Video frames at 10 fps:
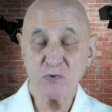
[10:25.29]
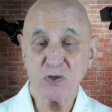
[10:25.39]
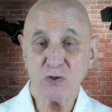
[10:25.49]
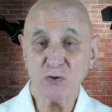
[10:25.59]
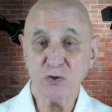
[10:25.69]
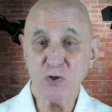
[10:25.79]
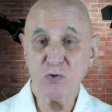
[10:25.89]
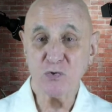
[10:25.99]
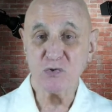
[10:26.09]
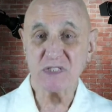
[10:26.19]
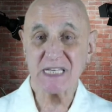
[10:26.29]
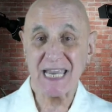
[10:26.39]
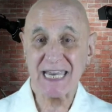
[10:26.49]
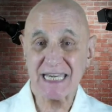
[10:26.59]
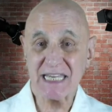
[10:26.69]
lose
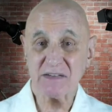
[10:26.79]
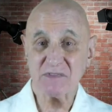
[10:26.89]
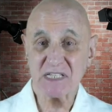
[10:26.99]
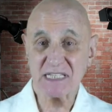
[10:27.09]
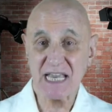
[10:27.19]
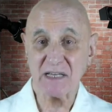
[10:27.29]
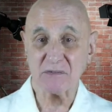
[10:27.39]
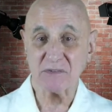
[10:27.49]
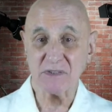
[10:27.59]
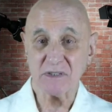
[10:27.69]
any of the sound.